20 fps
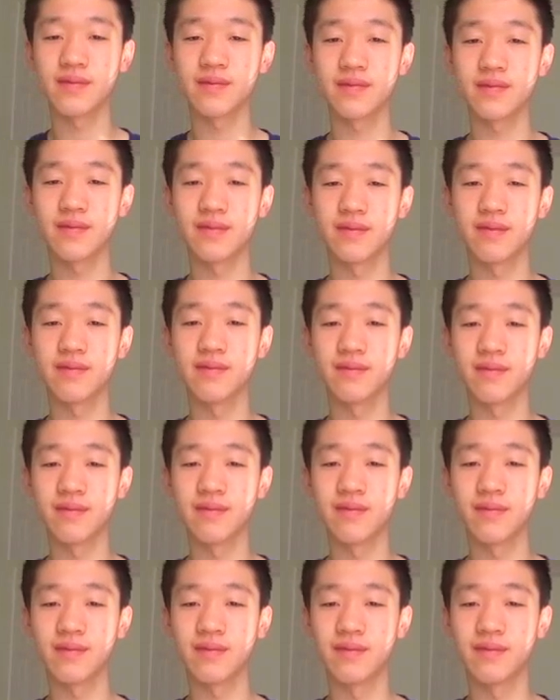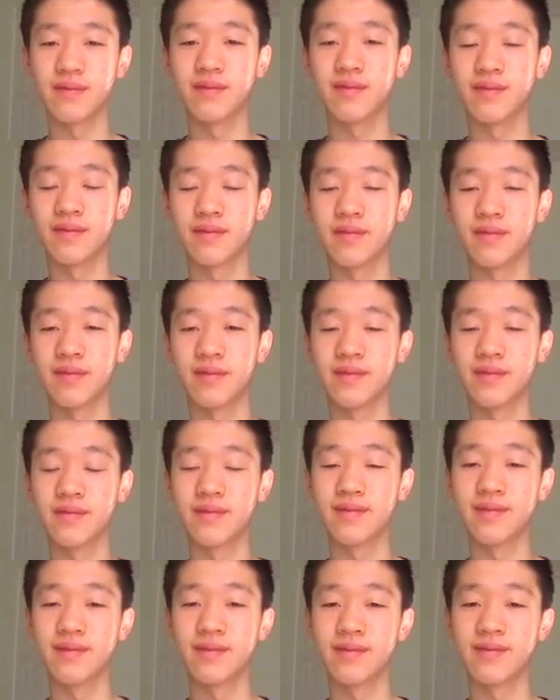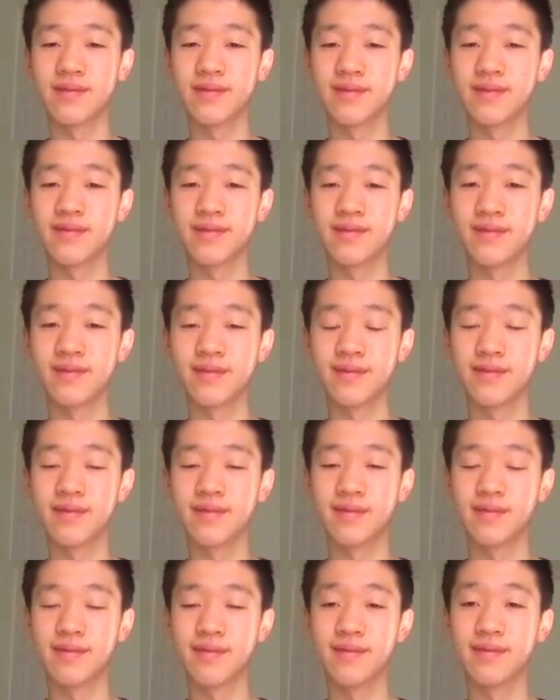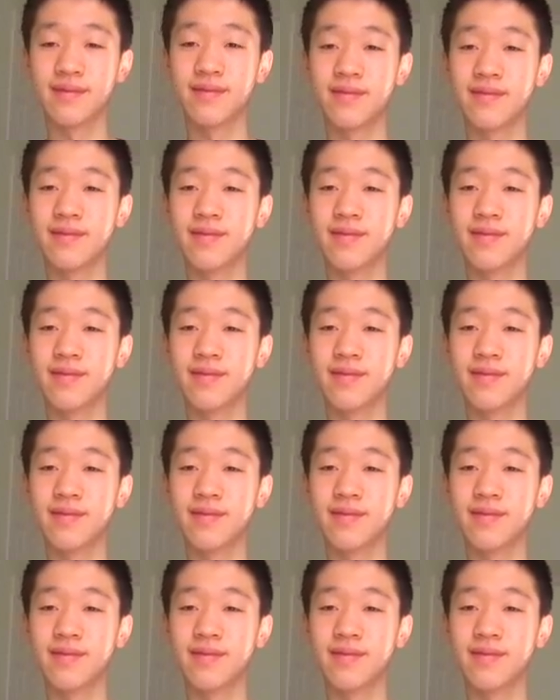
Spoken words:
This person isn't speaking.